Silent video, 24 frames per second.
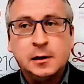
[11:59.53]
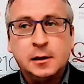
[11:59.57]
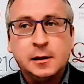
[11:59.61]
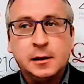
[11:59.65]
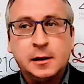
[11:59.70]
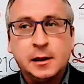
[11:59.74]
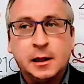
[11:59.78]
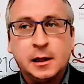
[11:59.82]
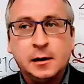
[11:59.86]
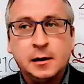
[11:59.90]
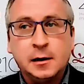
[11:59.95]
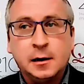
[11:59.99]

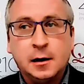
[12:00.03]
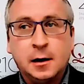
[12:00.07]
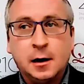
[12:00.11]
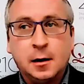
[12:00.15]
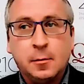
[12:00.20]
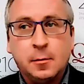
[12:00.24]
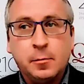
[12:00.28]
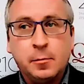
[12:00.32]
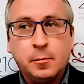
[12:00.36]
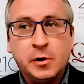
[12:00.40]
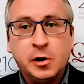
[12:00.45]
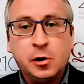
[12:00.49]
that
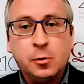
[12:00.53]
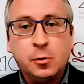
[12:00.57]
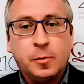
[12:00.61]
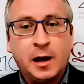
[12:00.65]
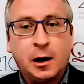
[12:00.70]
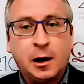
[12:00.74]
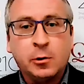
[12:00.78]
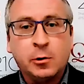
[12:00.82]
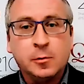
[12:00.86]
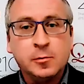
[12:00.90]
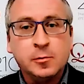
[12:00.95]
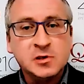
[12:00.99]
middle
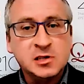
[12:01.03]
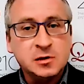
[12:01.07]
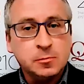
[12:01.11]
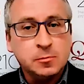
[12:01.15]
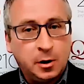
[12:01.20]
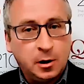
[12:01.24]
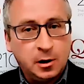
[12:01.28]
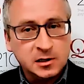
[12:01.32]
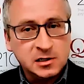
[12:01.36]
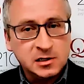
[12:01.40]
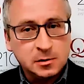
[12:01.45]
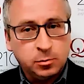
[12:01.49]
powerdom is
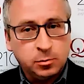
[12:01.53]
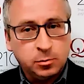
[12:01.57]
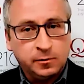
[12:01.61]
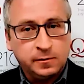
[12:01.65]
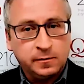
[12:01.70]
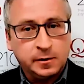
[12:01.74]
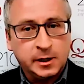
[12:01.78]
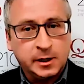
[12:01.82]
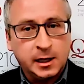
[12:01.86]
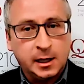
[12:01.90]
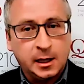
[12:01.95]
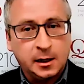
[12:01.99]
impossible
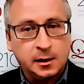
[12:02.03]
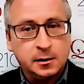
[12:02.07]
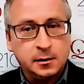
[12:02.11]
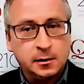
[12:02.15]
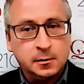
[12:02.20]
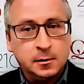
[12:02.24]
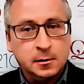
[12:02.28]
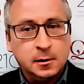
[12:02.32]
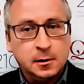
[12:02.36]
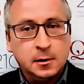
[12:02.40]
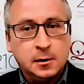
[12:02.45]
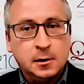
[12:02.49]
for Canada.
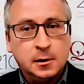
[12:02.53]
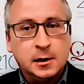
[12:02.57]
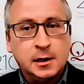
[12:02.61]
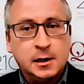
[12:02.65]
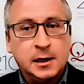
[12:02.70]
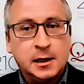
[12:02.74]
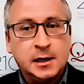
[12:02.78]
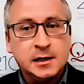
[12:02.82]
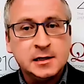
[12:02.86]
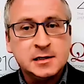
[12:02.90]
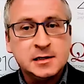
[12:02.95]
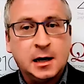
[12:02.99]

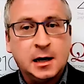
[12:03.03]
It is